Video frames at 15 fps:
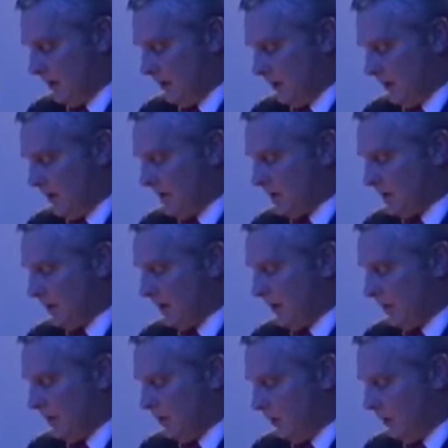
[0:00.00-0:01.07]
There is a
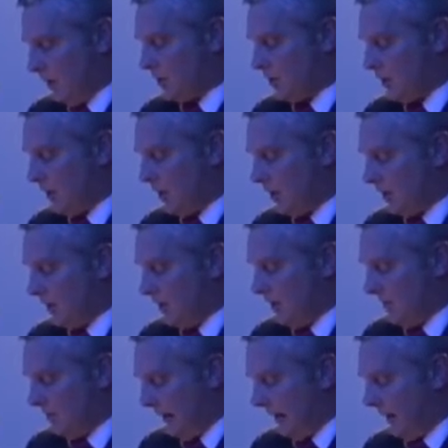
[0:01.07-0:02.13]
north-south
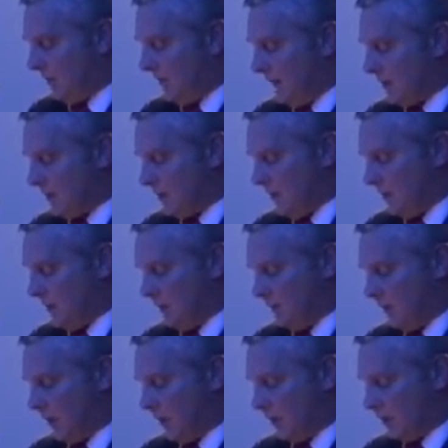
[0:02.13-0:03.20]
Belfast-Dublin
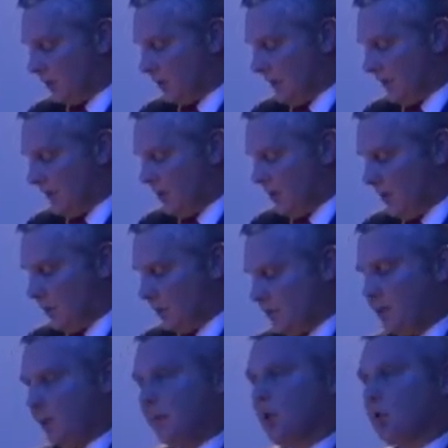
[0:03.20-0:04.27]
partnership which
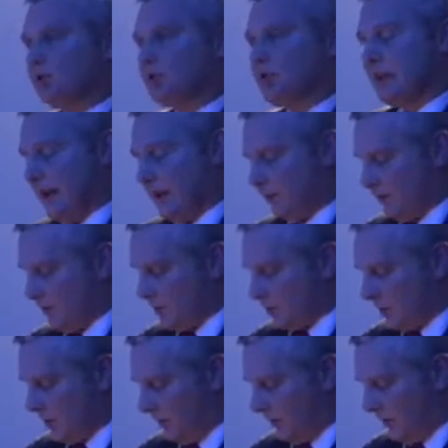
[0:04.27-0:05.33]
promotes the
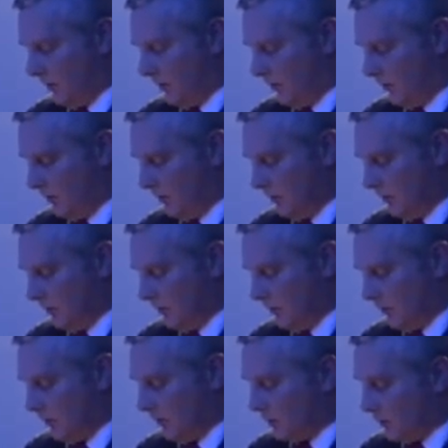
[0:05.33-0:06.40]
interests of all.
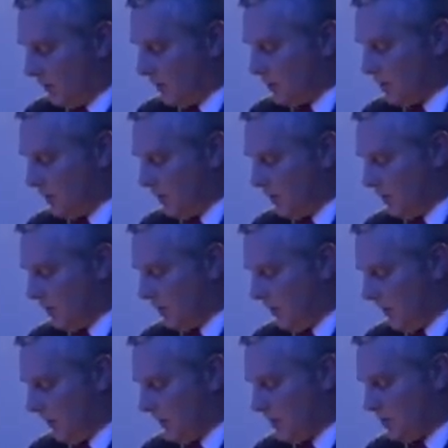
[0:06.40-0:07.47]
There are cross-border
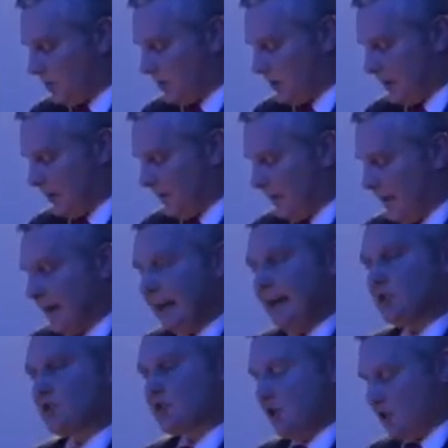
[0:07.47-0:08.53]
bodies which give
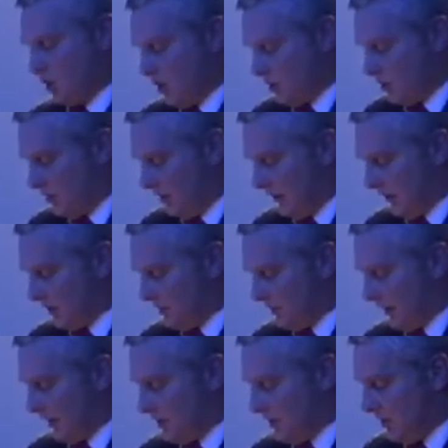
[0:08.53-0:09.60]
institutional
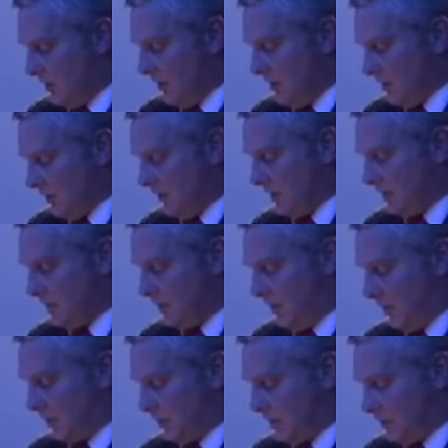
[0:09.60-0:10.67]
expression to this
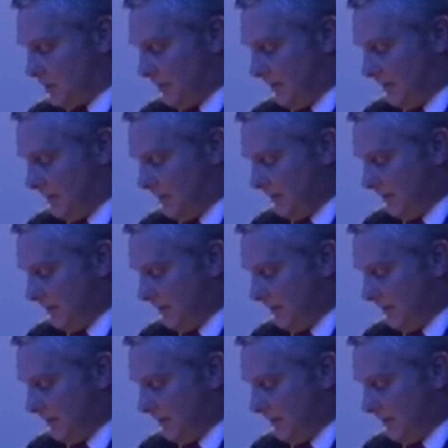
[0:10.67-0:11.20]
partnership.